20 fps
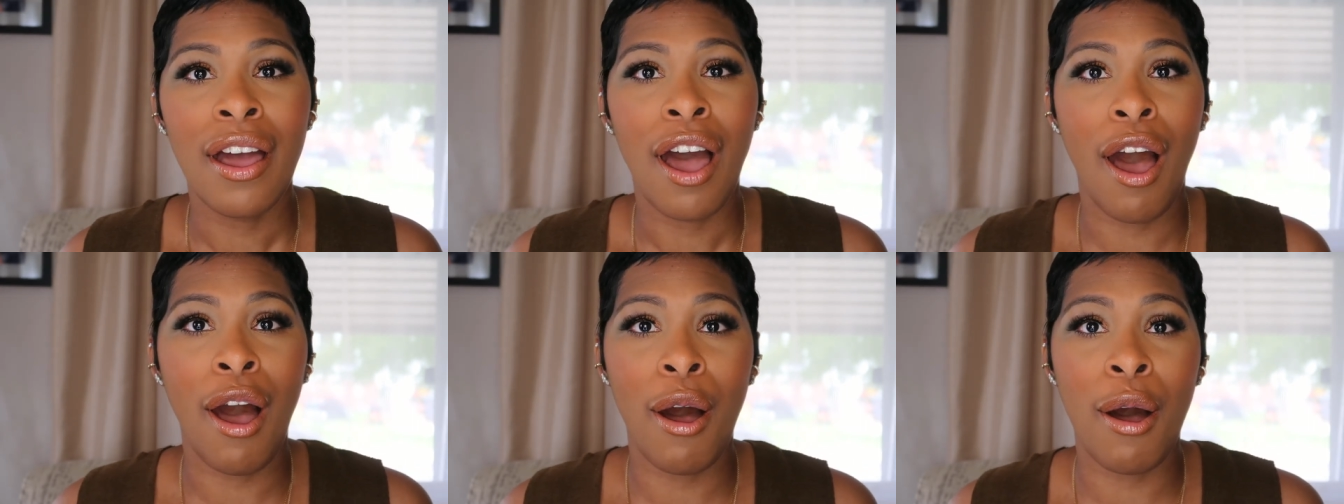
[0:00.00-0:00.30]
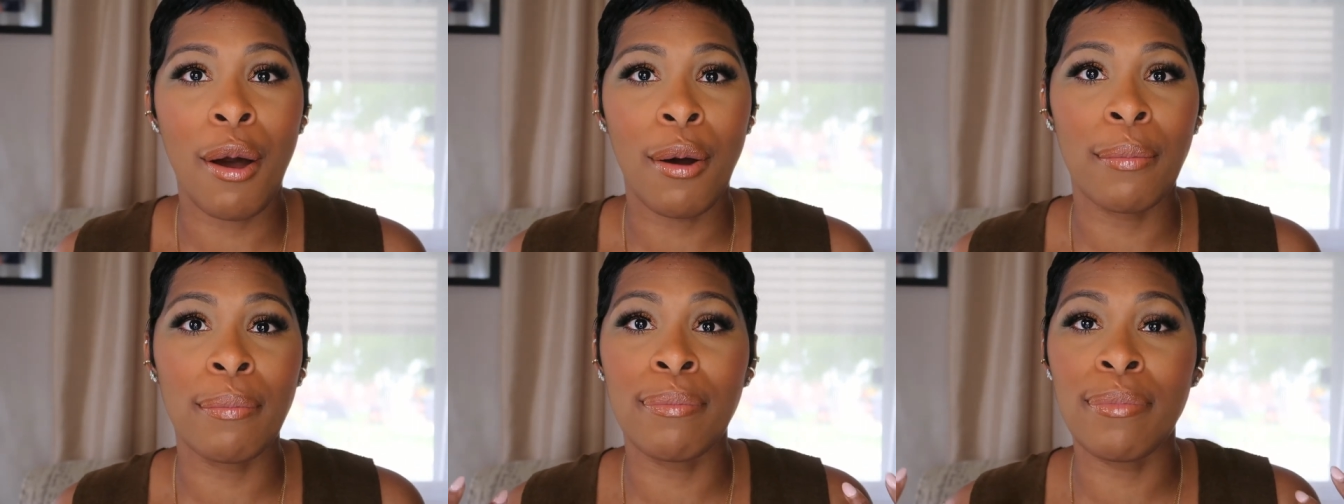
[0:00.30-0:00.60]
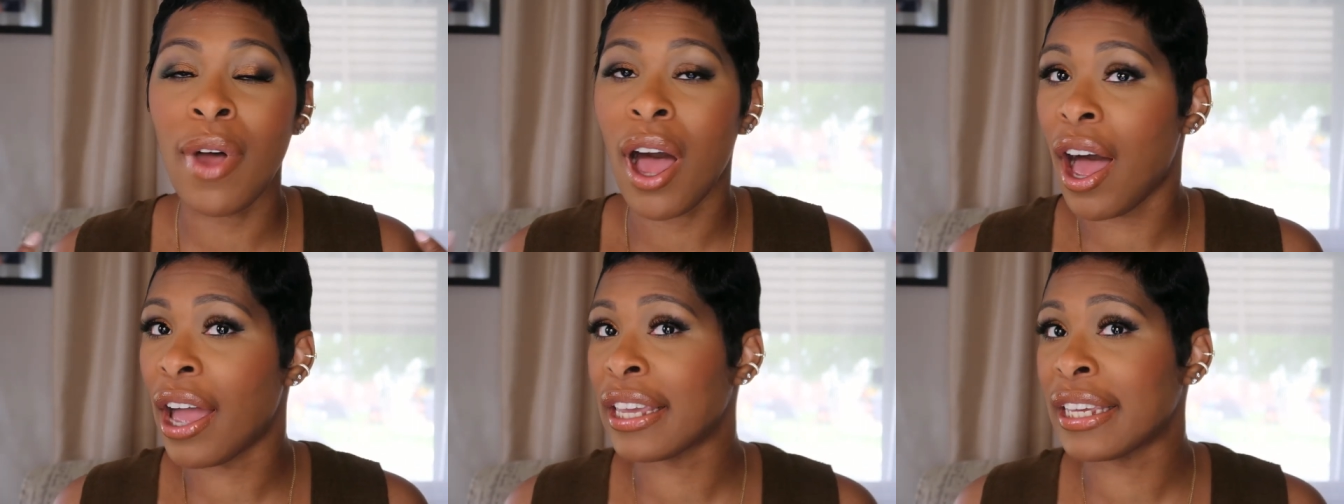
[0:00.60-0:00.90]

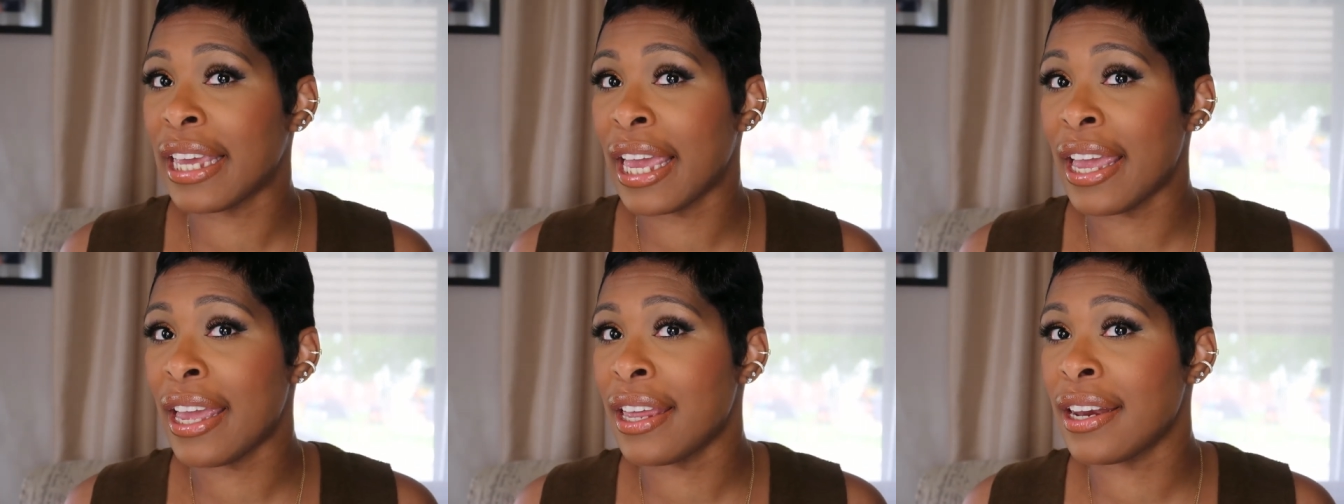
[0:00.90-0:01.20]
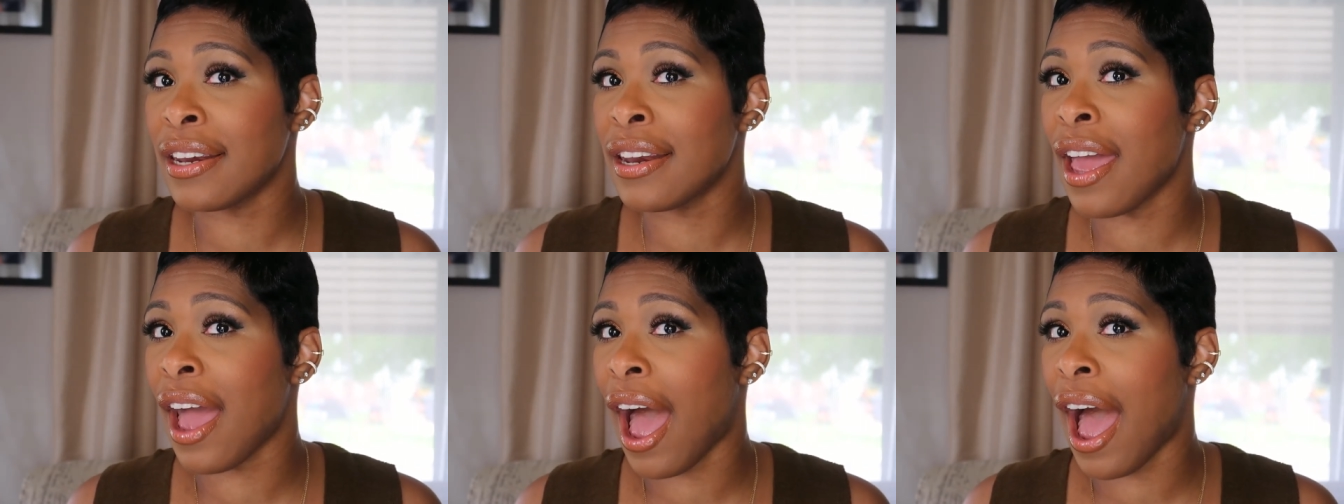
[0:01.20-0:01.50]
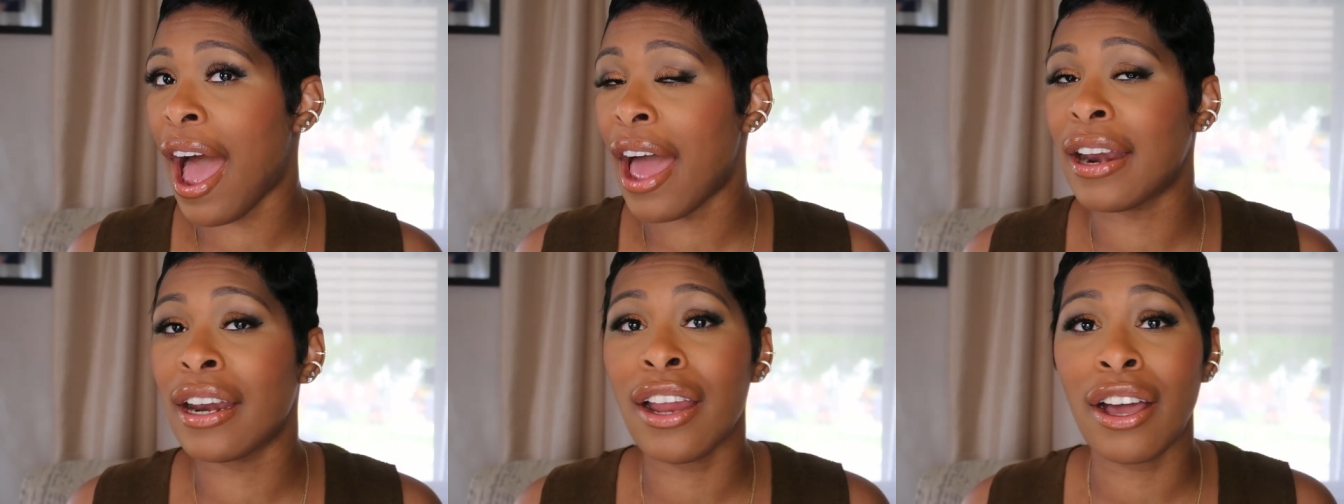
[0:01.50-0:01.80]
Again,
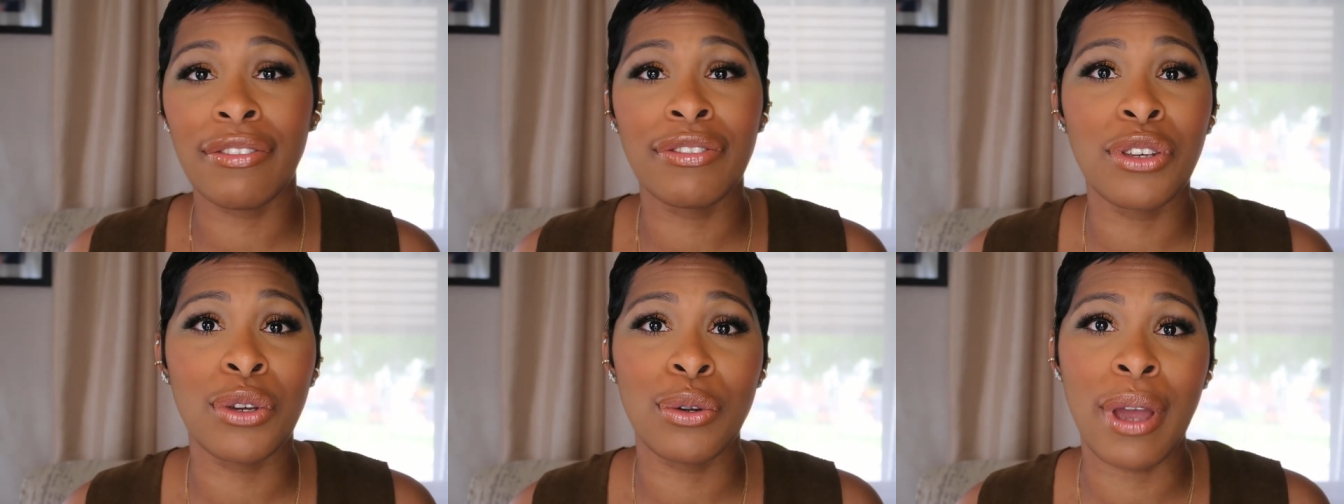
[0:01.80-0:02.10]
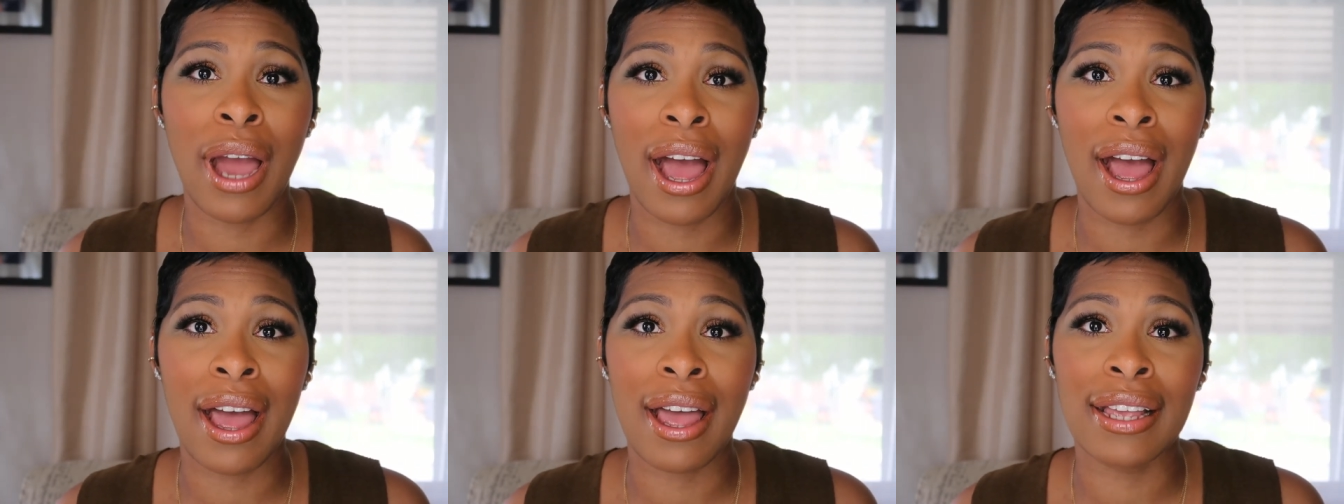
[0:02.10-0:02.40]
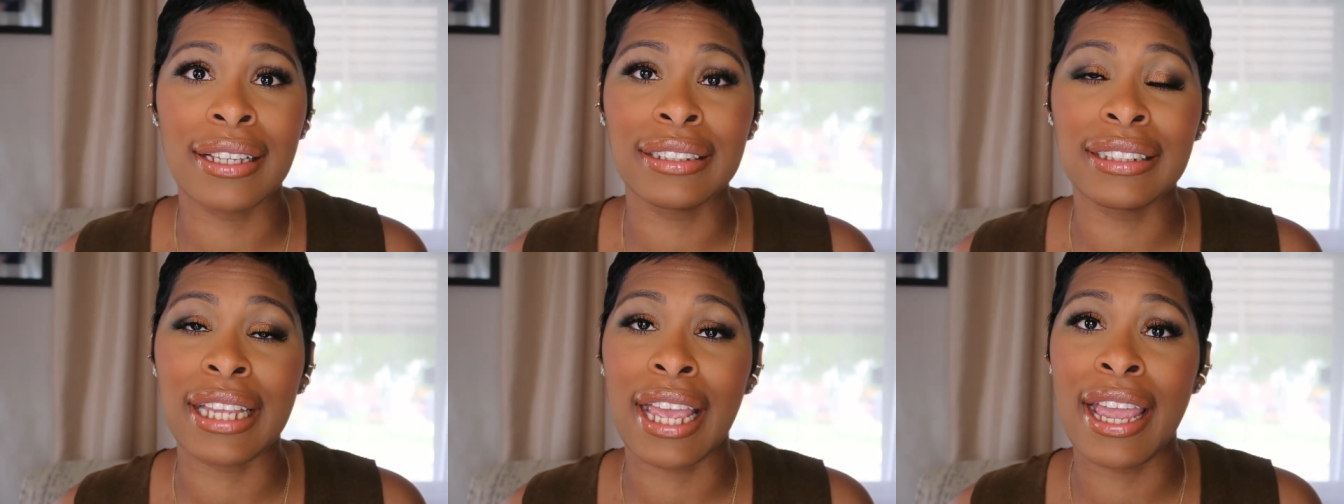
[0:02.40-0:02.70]
I love you guys,